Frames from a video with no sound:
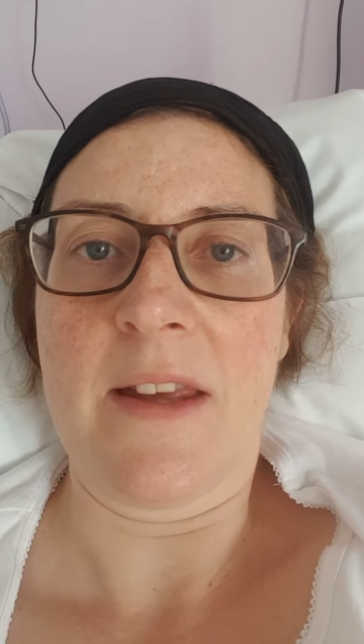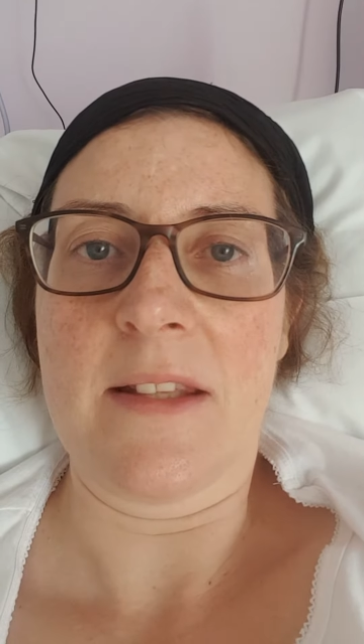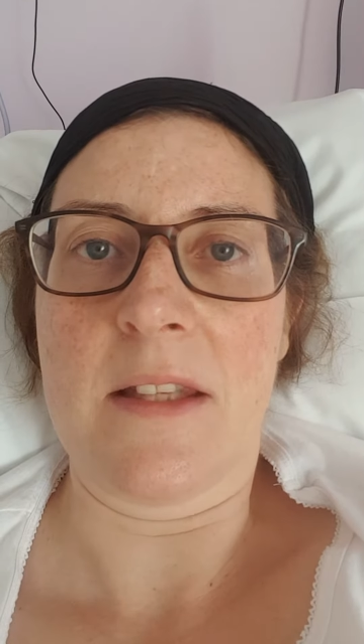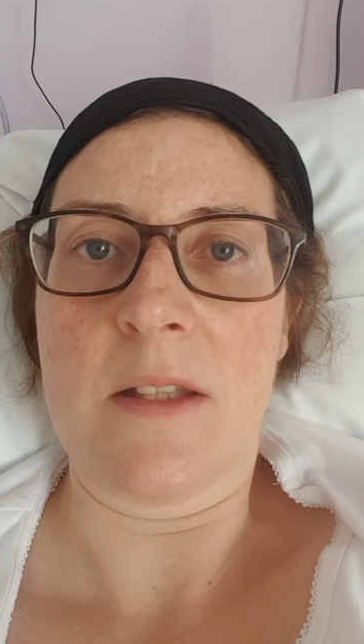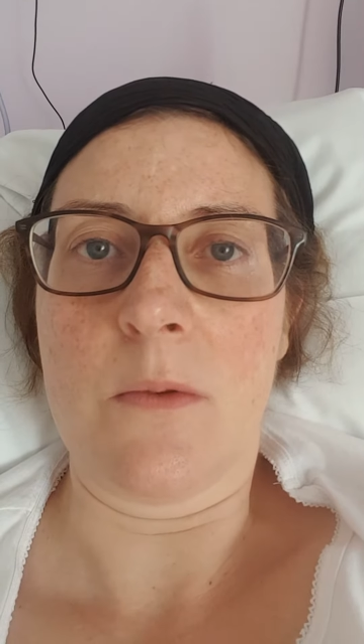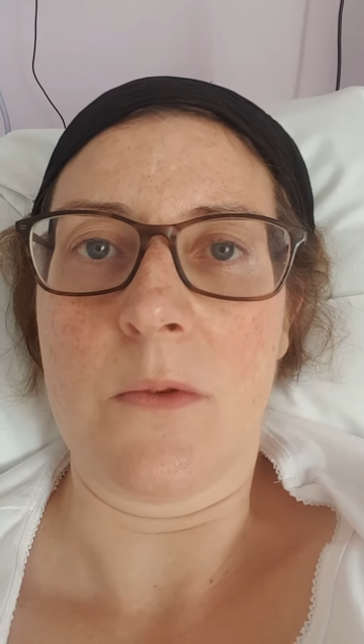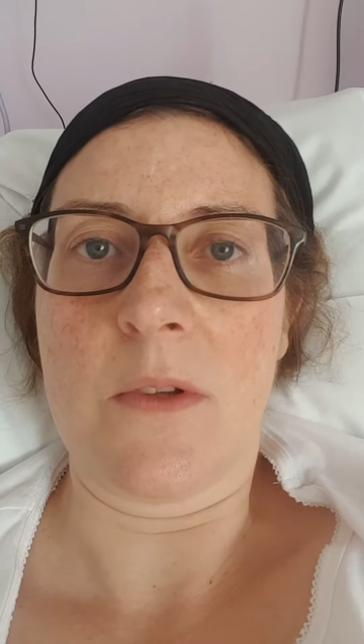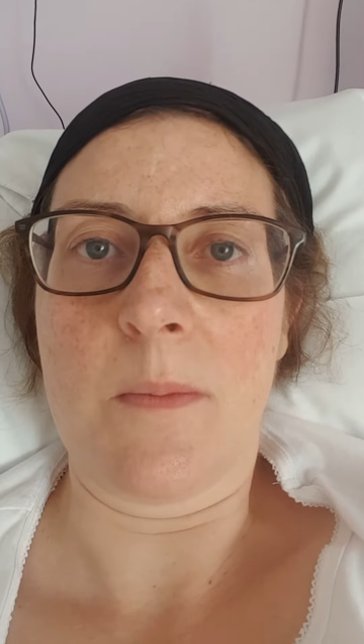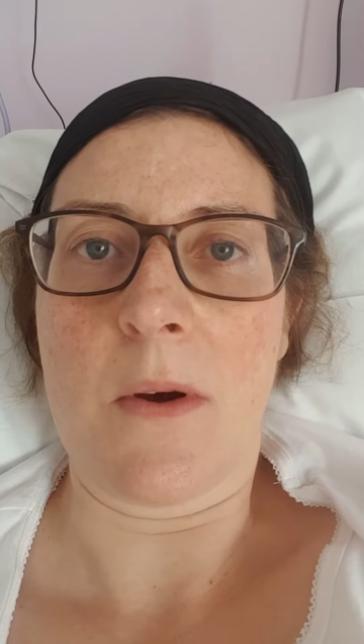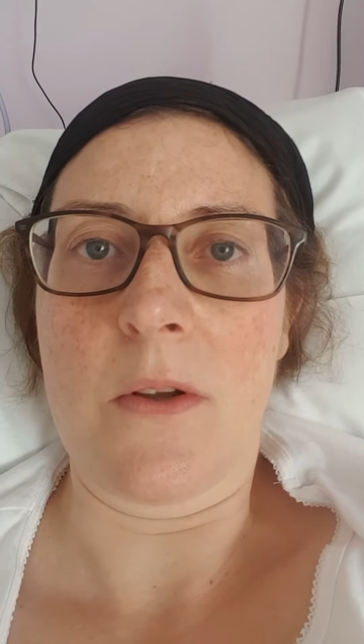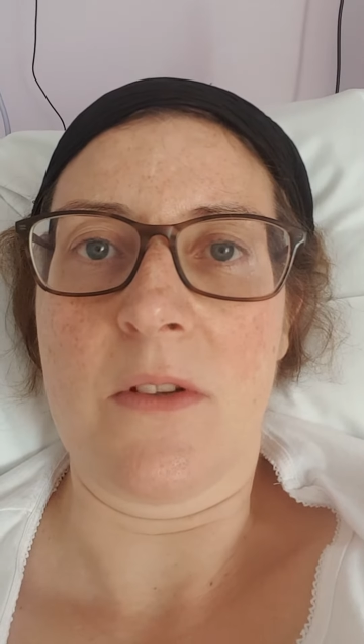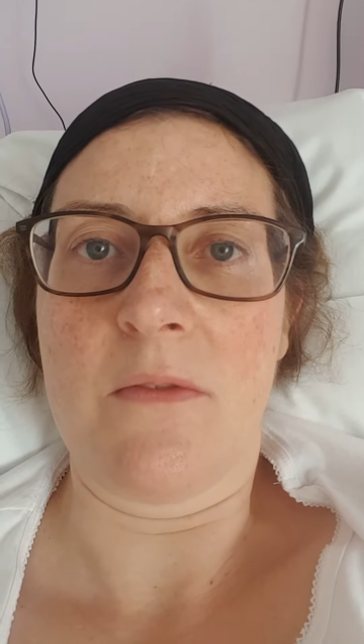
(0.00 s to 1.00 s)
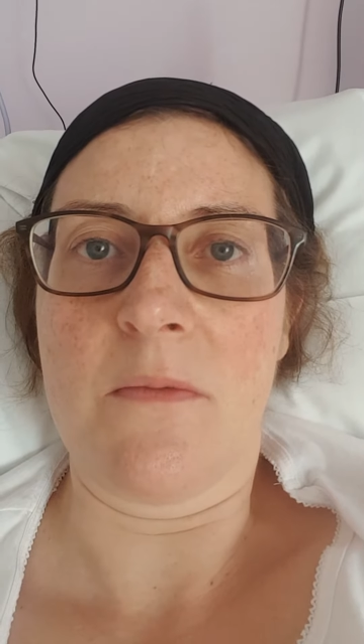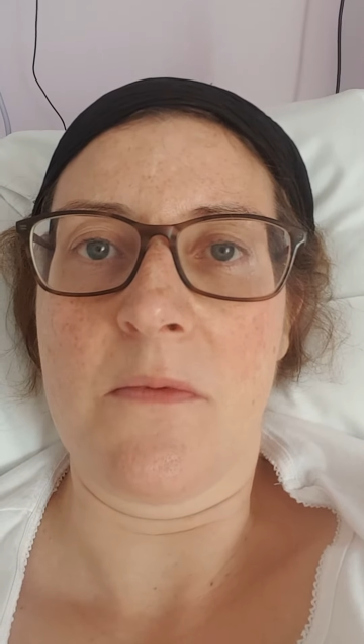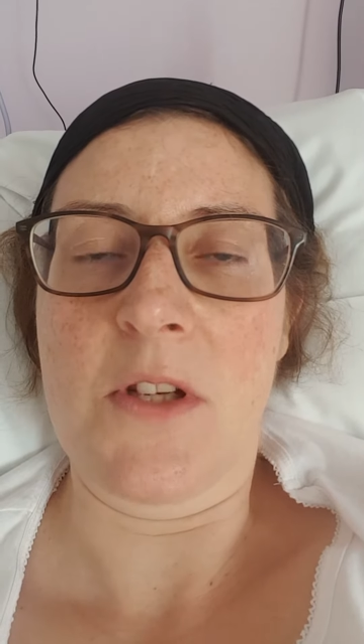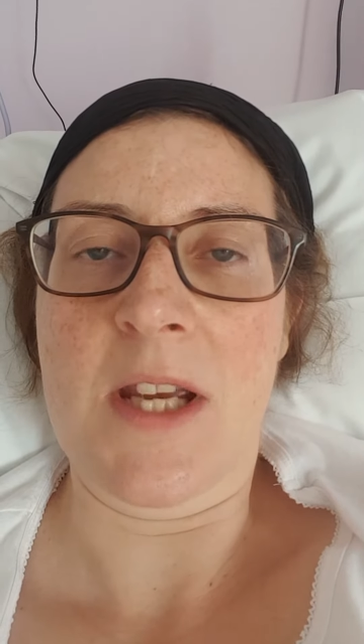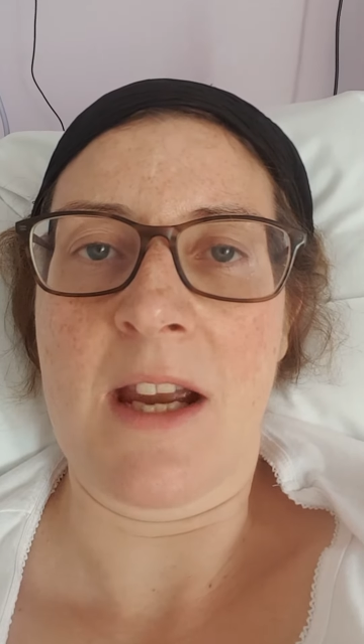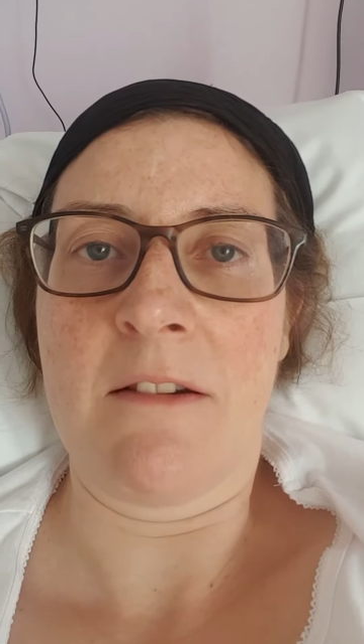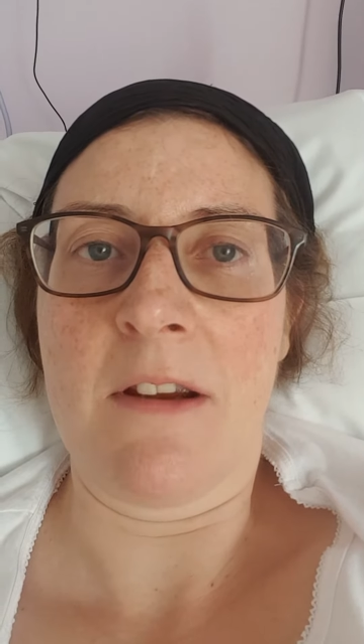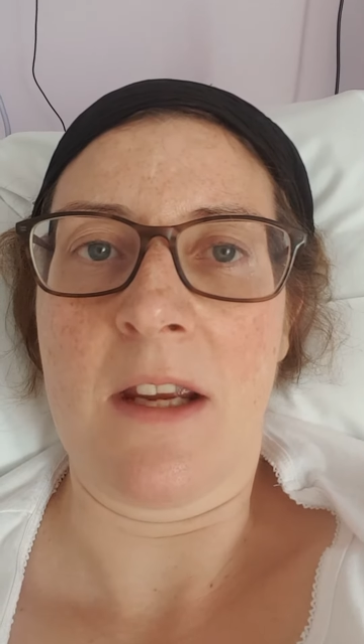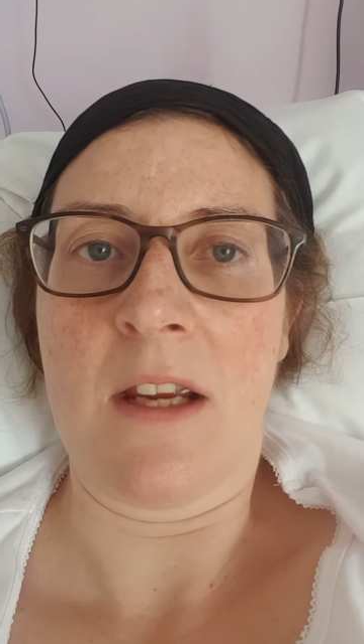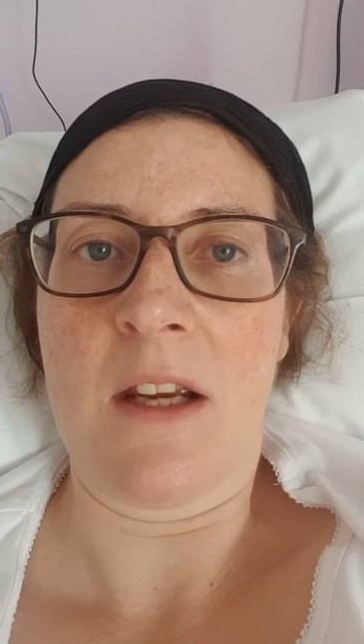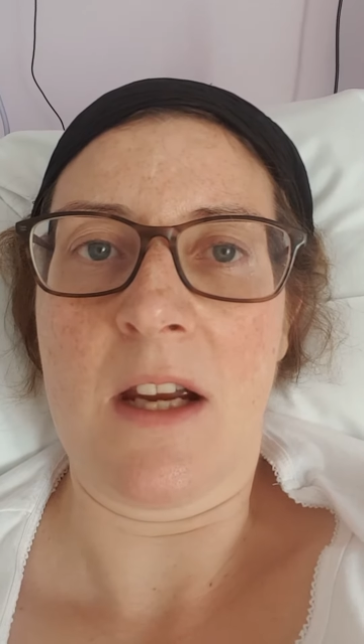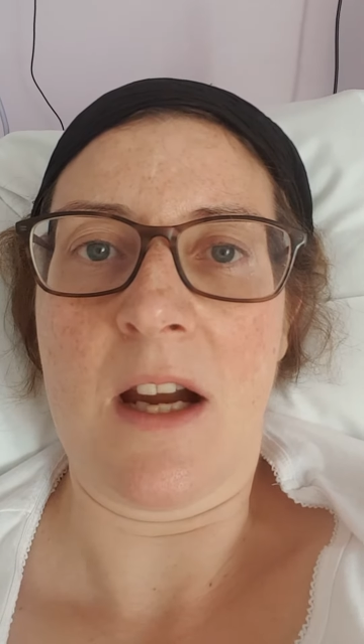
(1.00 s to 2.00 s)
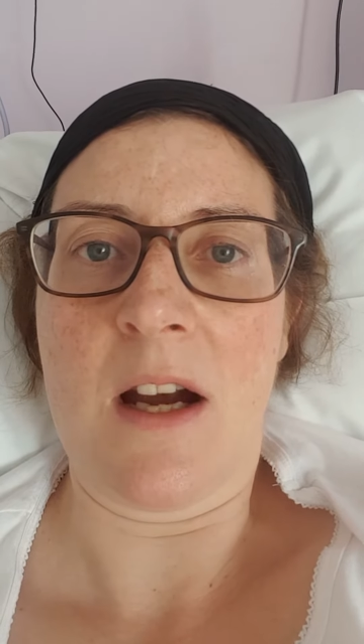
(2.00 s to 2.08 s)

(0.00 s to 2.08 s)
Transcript: that is also part of sharing